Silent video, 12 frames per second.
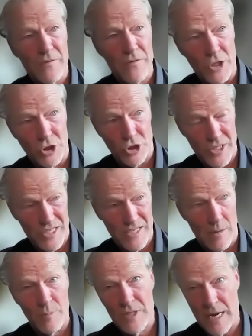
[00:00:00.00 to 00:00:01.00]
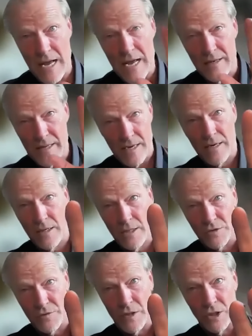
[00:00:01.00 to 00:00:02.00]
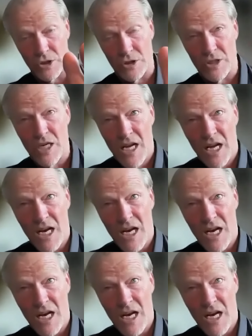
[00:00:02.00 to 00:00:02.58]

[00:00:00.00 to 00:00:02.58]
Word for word: version dubbed and the English version,